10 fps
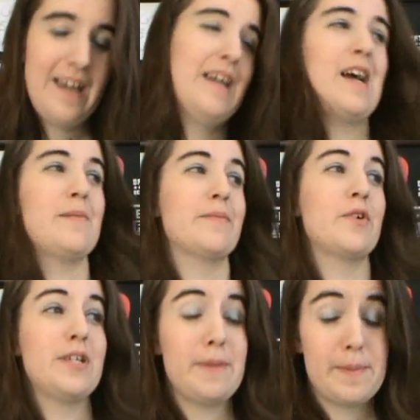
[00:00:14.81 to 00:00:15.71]
I am
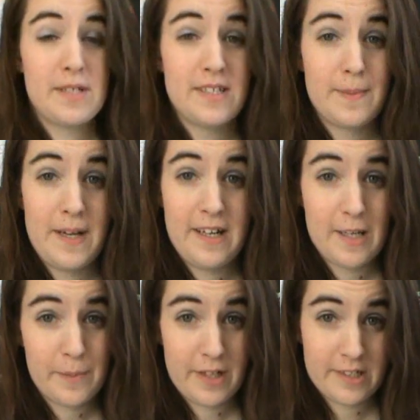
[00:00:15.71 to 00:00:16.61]
going to be
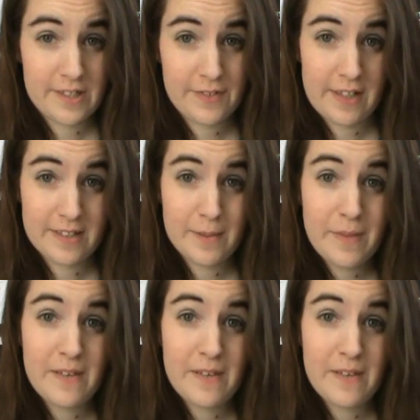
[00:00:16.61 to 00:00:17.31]
participating in Project for Awesome.